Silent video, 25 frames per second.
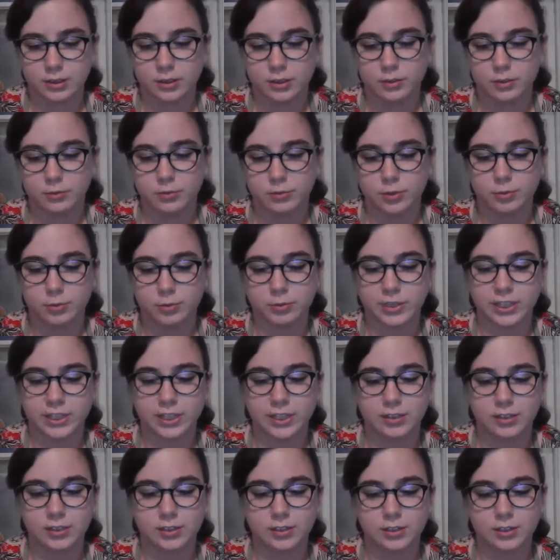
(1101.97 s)
where we
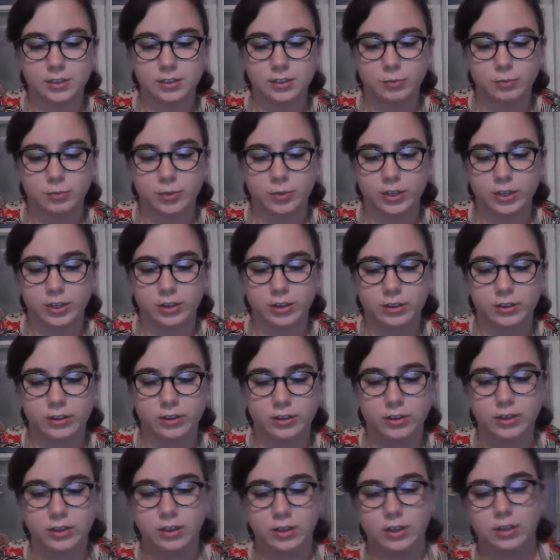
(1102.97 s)
ended with
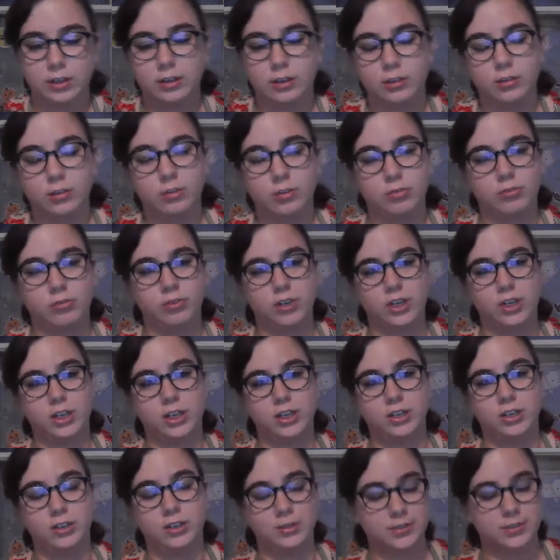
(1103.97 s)

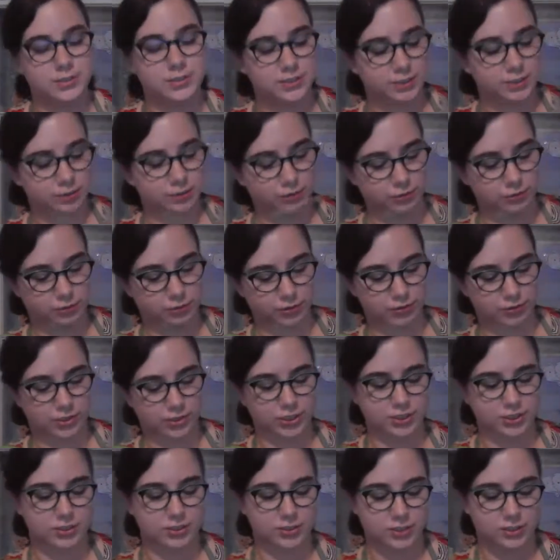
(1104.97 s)
3 single
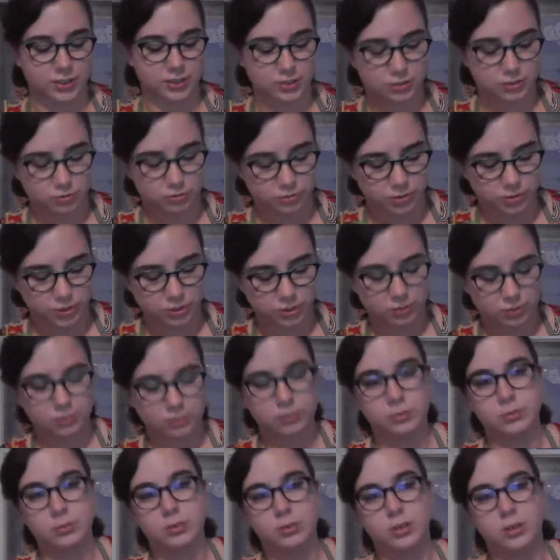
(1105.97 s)
crochets next to each
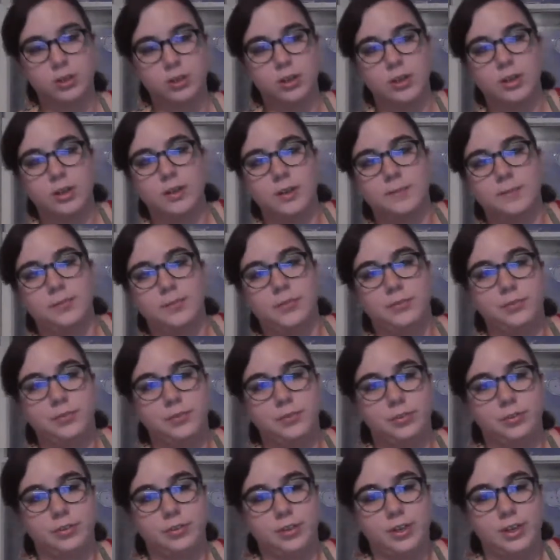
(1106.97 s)
other
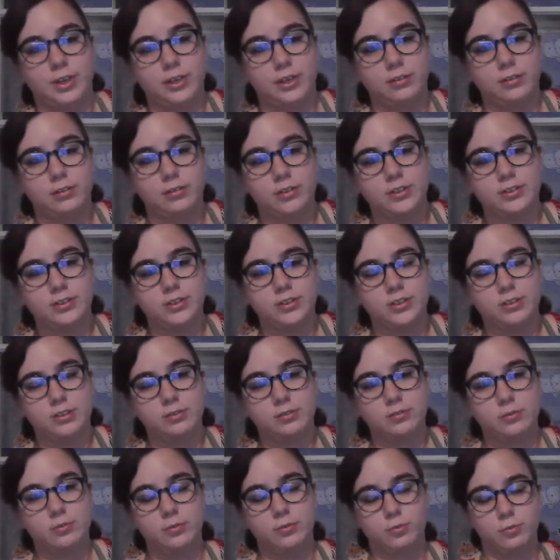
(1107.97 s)
for the increasing,
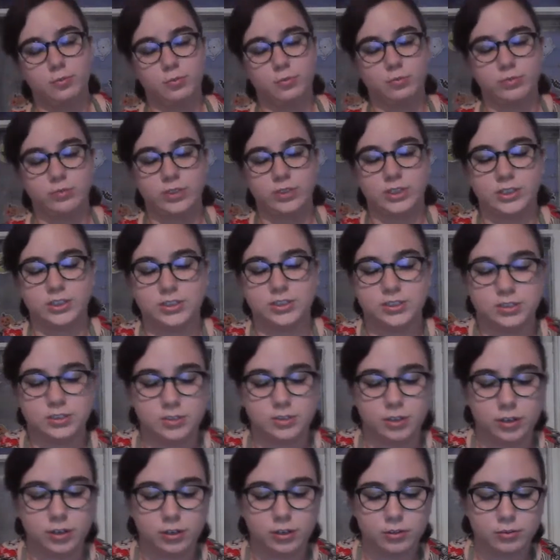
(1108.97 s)
we
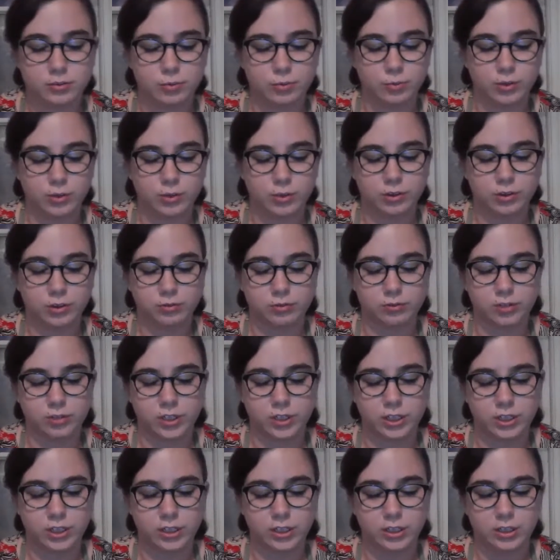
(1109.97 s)
start with
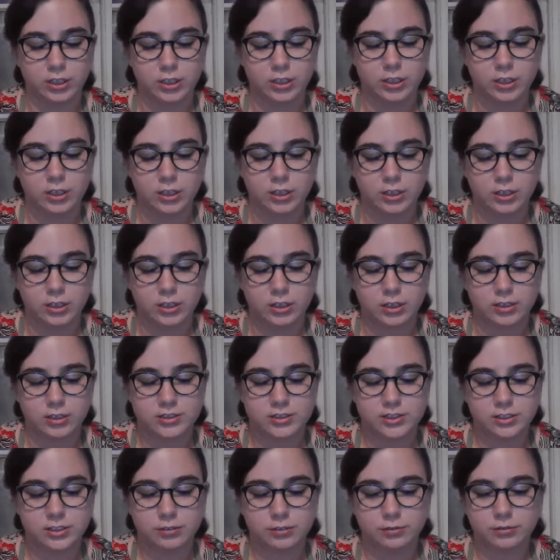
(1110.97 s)
3
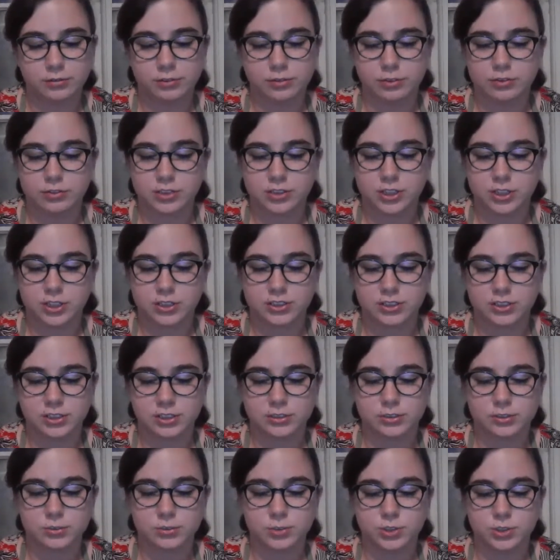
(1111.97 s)
single crochets
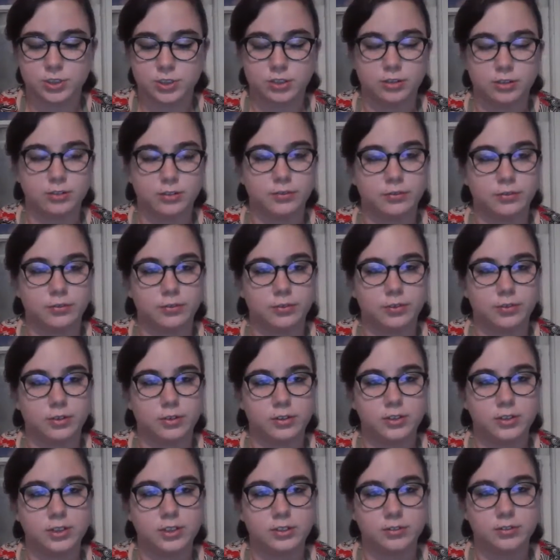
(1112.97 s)
next to each other for the
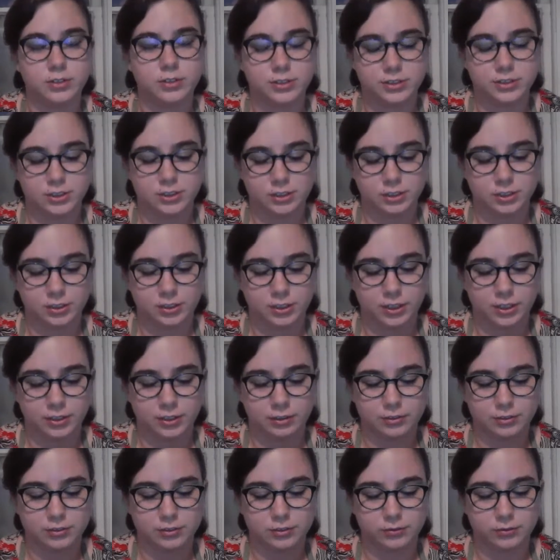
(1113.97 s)
decreasing, and that
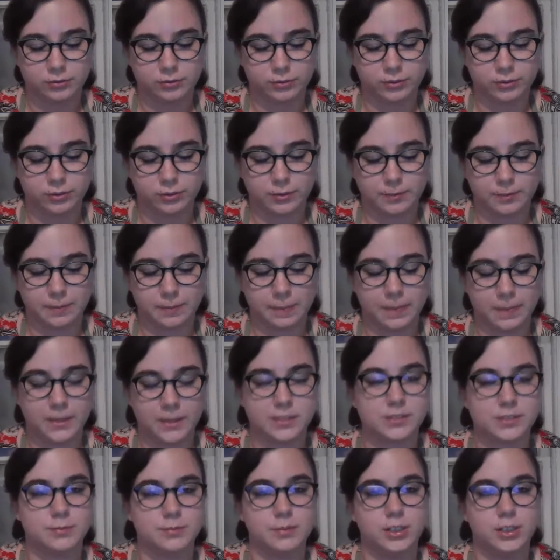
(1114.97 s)
goes for as